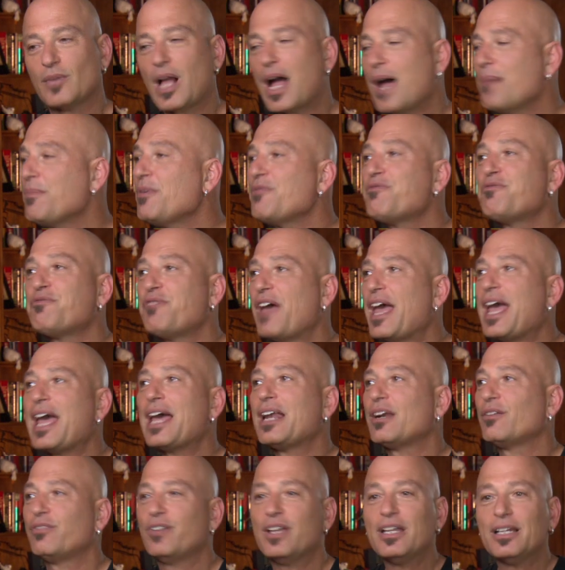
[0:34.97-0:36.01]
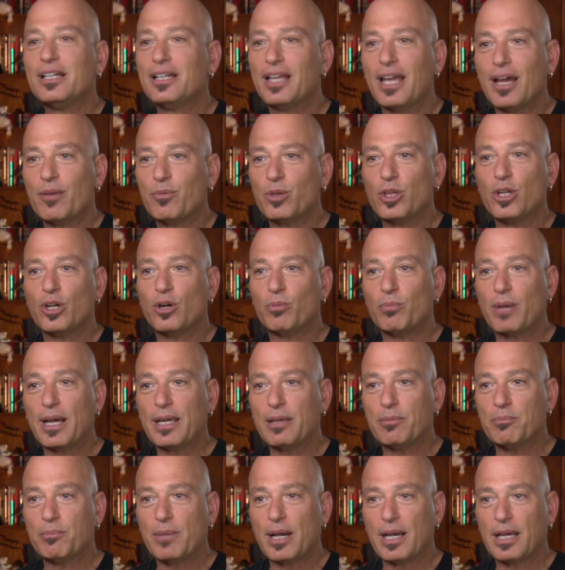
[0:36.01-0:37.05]
I'm a fan of Hidden Camera. You know,
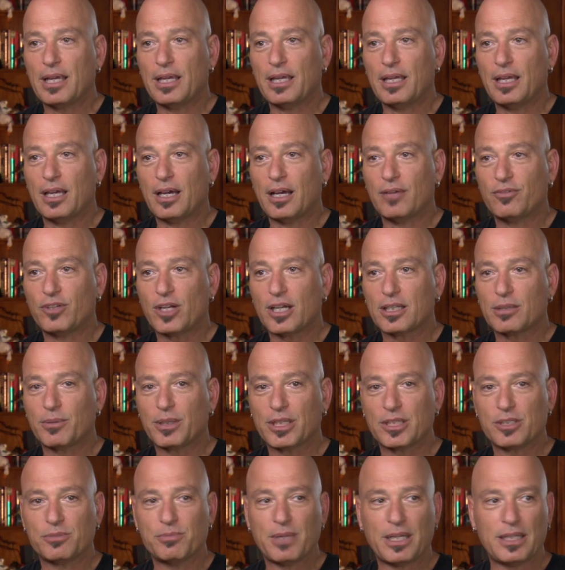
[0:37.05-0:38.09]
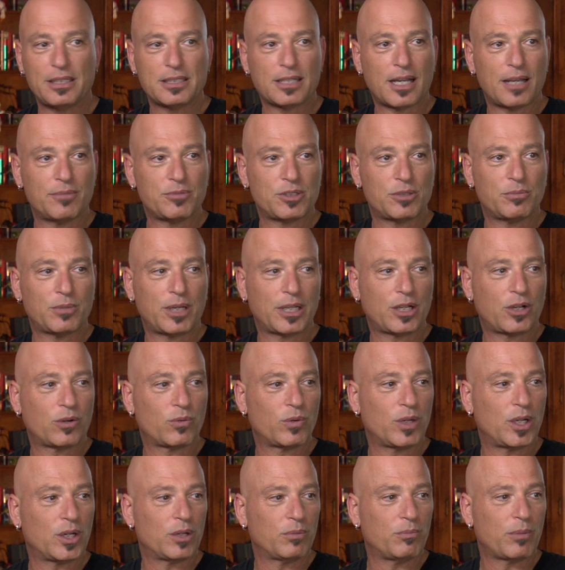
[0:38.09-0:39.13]
I've talked about this many times in my
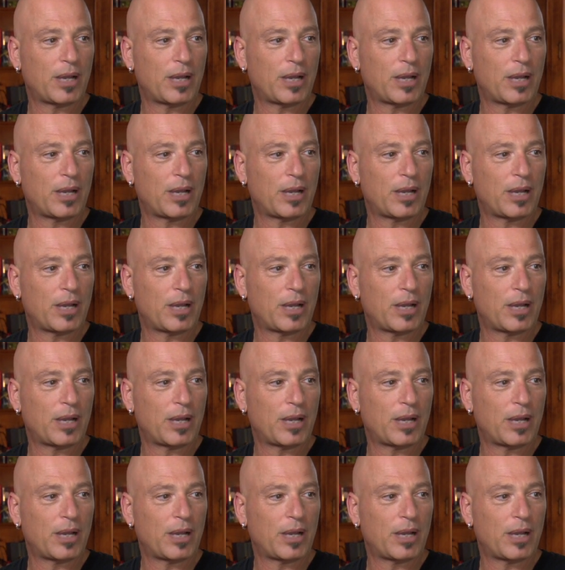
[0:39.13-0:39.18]
career.